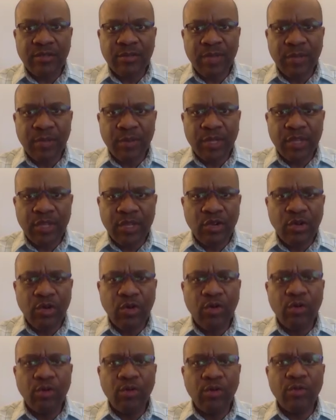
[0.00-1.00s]
people didn't
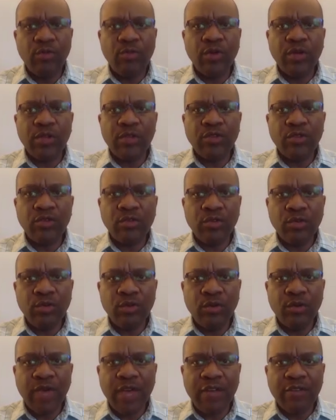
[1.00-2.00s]
know what to
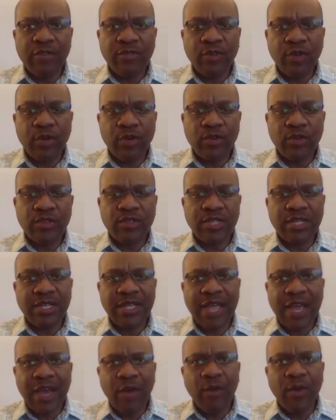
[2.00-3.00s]
do at first, and
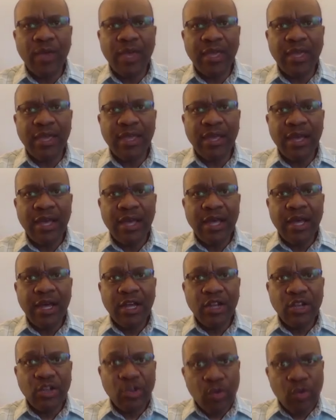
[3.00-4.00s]
now we
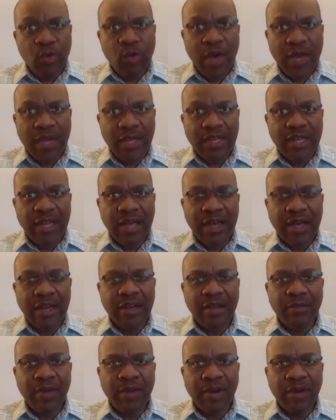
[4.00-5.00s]
know quite a lot
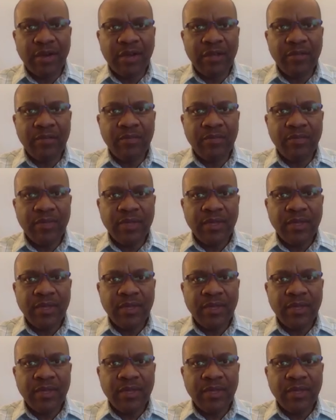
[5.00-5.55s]
about it.